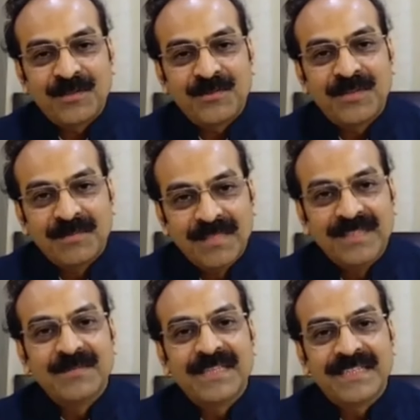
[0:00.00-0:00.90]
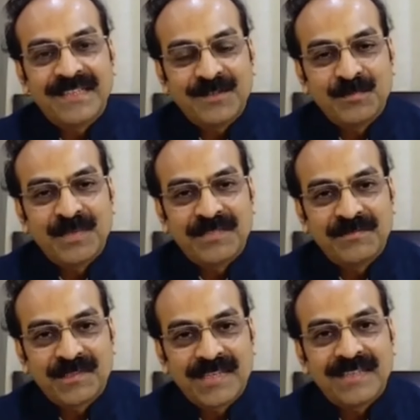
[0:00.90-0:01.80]
you double the money that you paid for
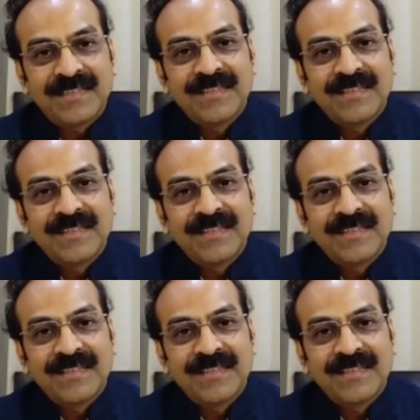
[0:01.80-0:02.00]
that.